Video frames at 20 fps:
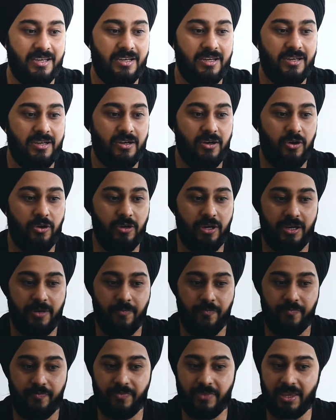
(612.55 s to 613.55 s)

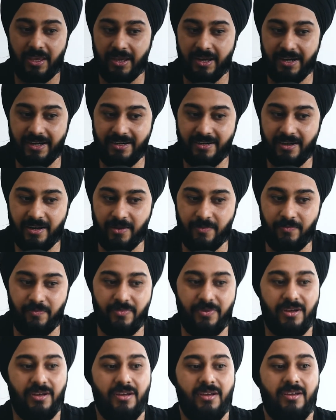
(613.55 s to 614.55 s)
Okay, 8th tip,
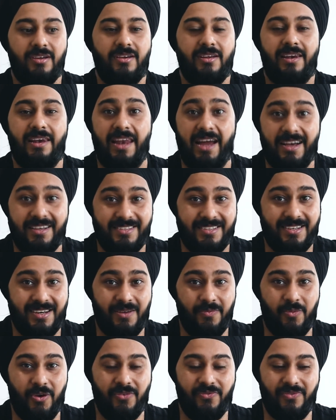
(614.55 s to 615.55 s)
last
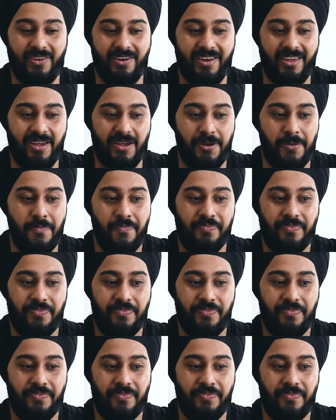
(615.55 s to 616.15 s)
tip of the day,